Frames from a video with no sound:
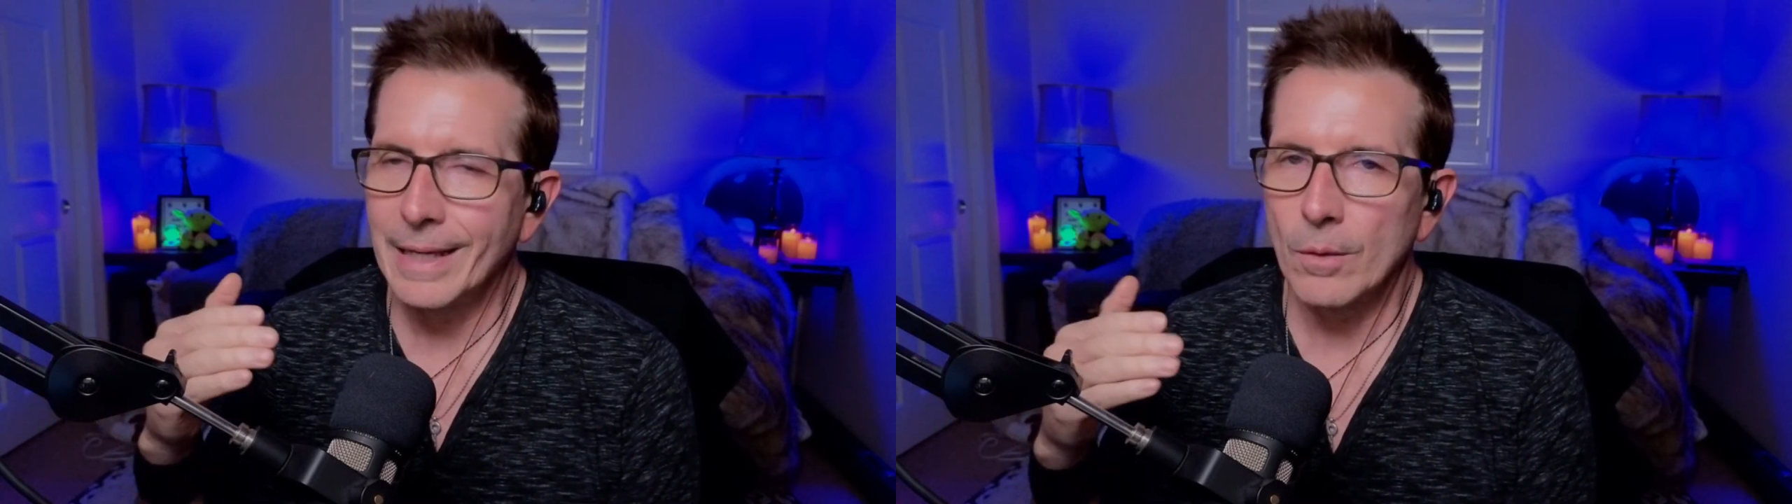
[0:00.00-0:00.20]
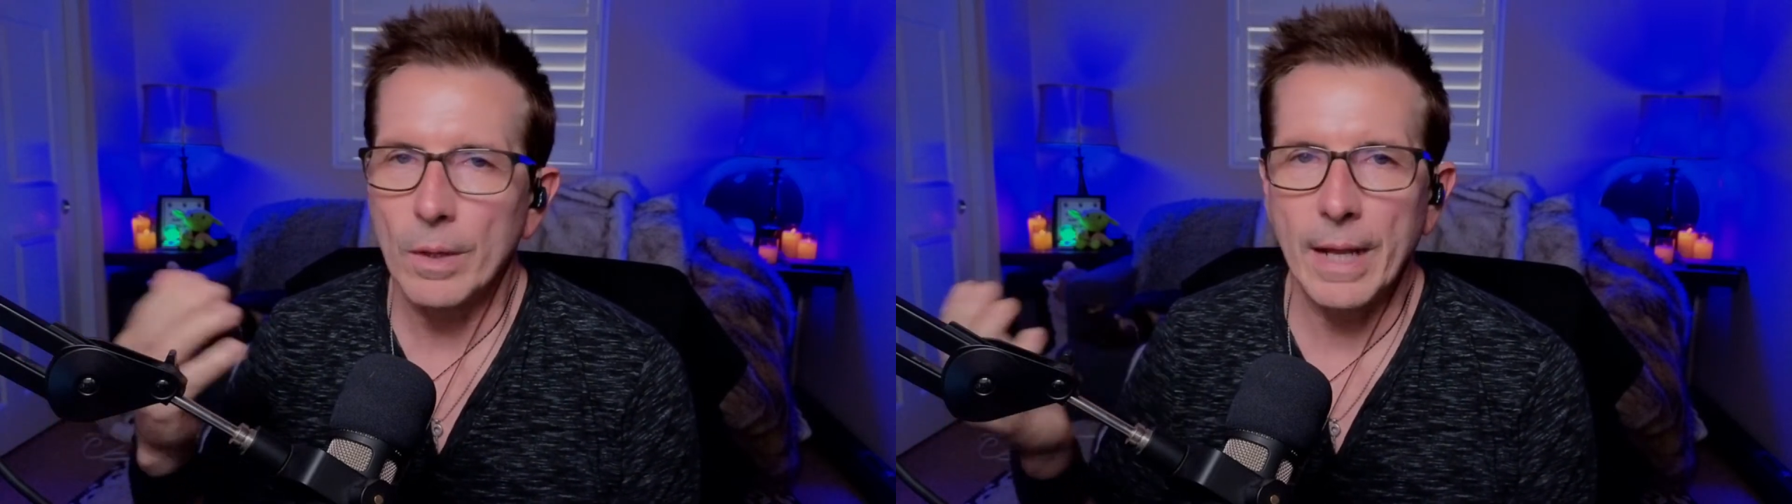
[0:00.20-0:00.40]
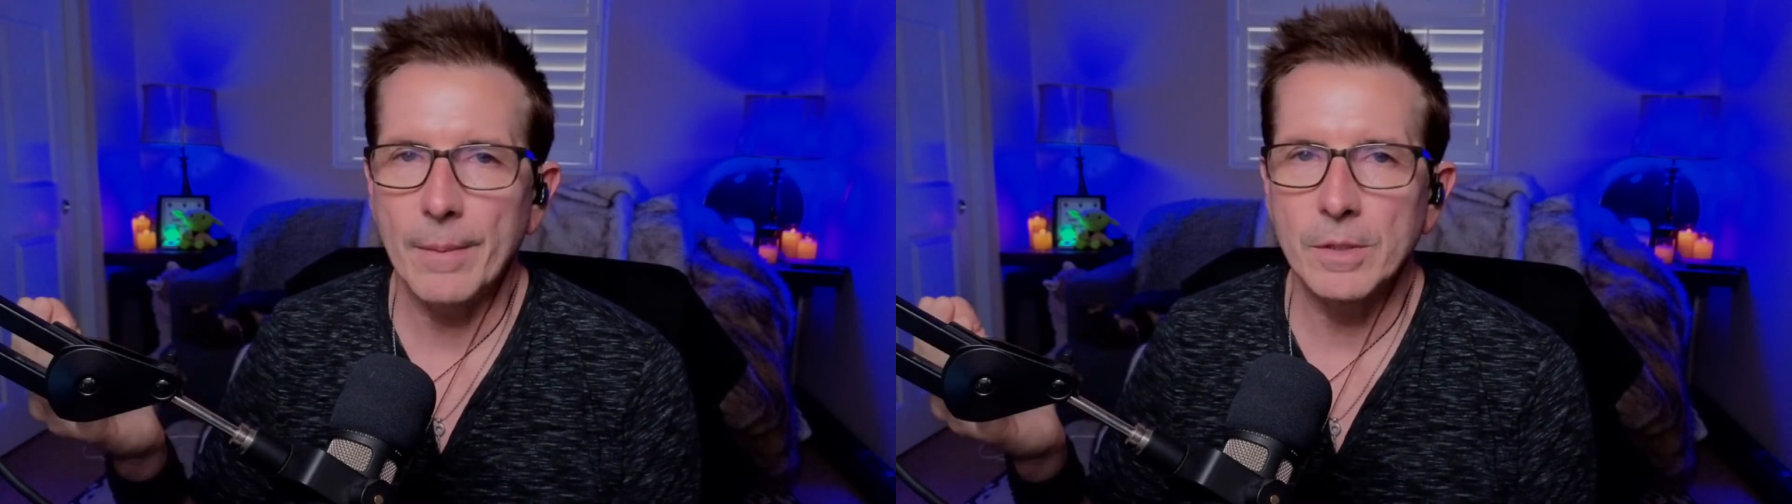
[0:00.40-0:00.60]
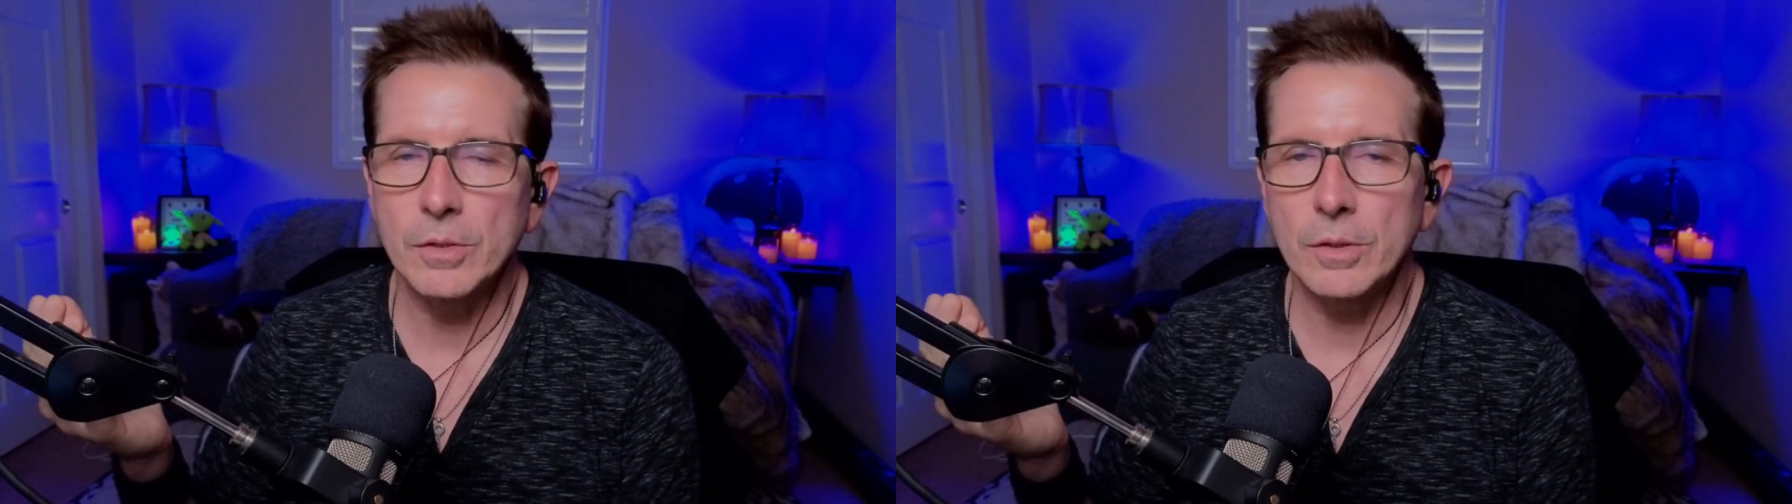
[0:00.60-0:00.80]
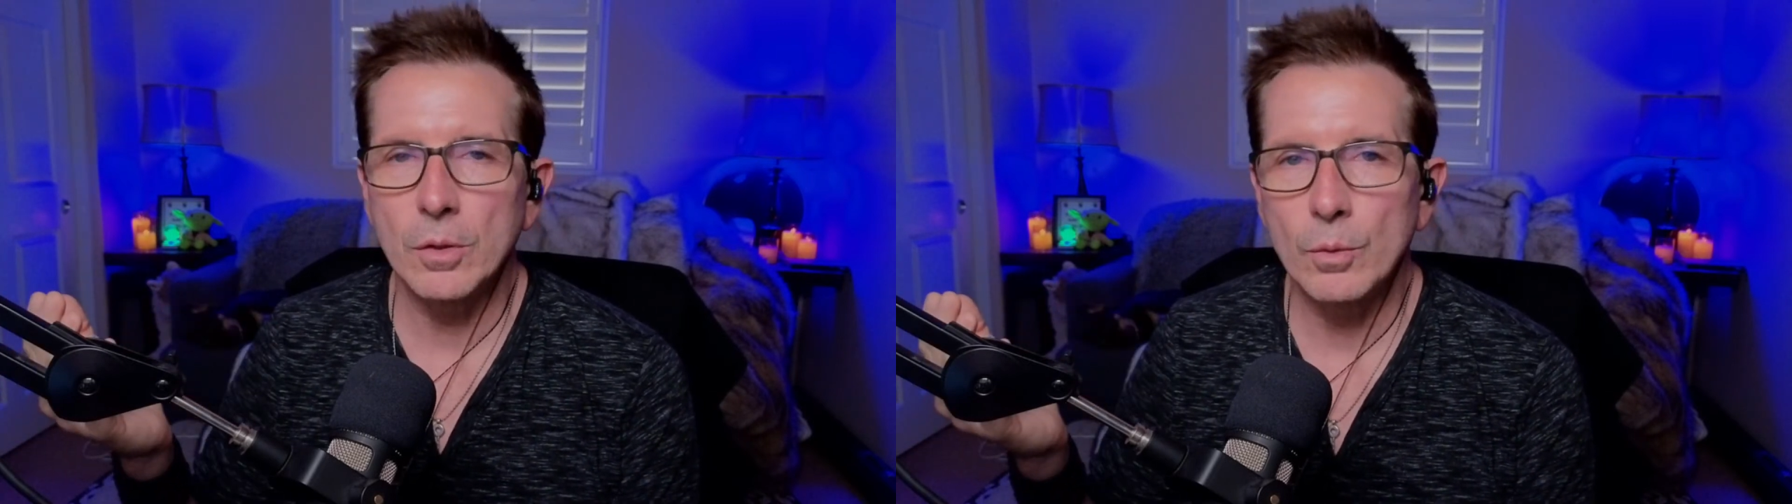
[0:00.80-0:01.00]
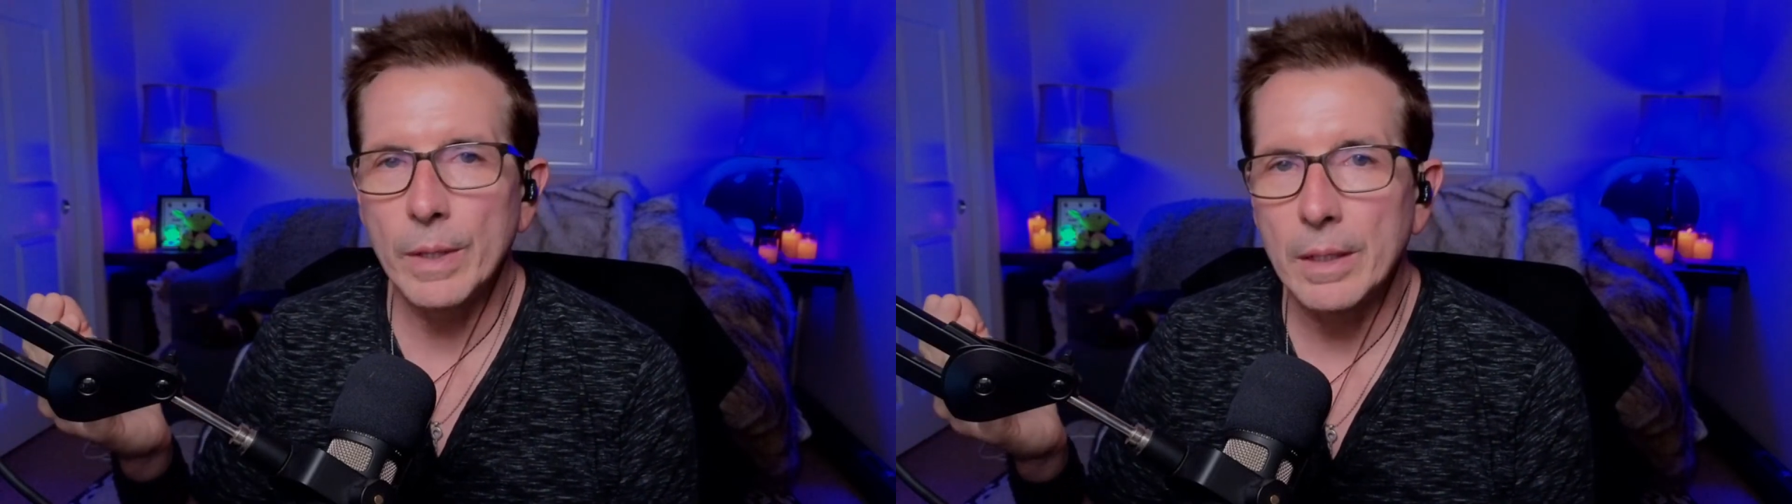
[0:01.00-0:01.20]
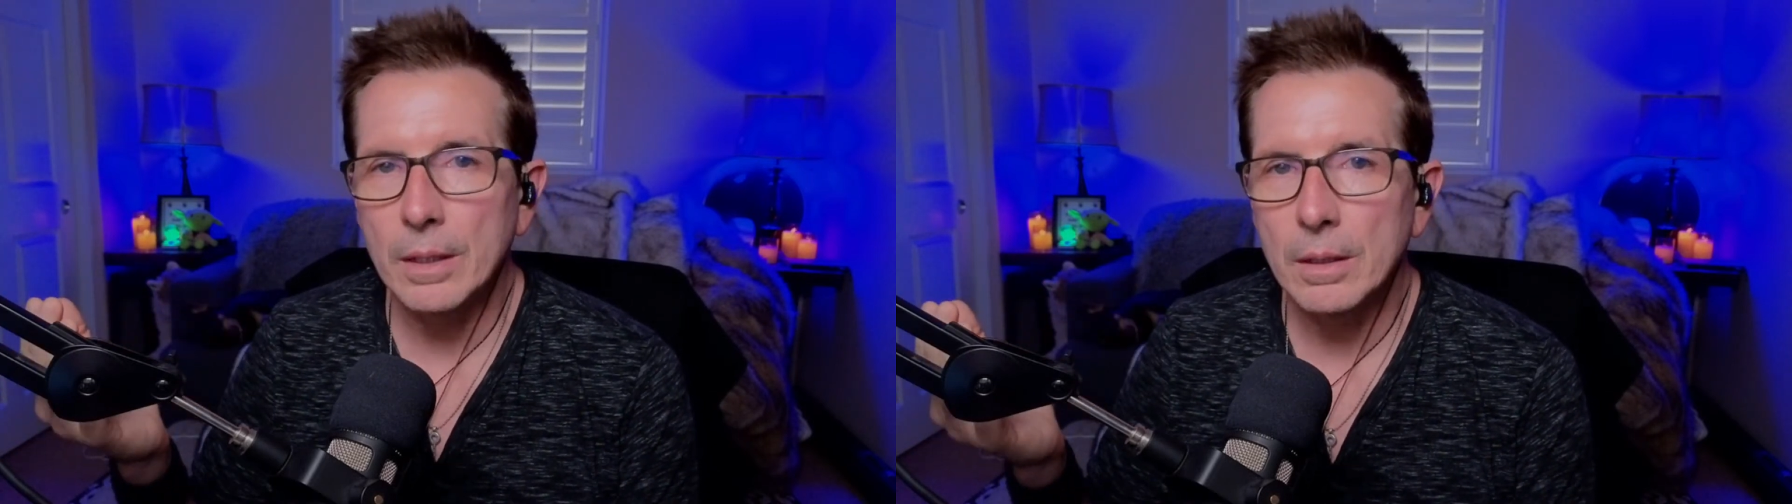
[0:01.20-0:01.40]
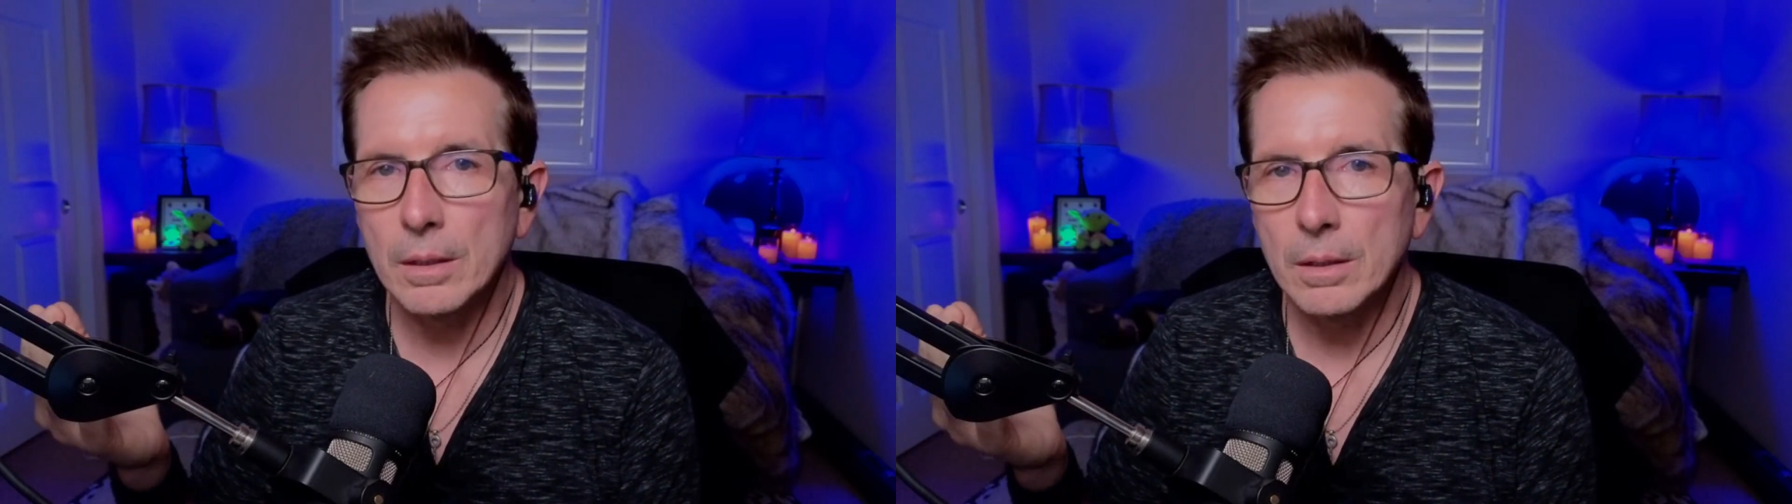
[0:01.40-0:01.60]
What happens during the whole week?